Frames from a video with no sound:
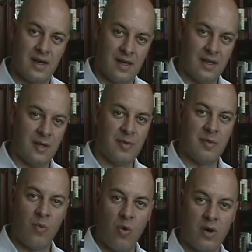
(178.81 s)
a little
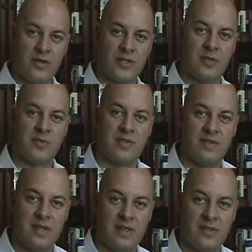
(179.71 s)
bit more in terms
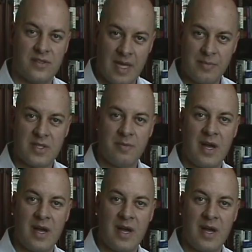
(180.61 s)
of the steps of the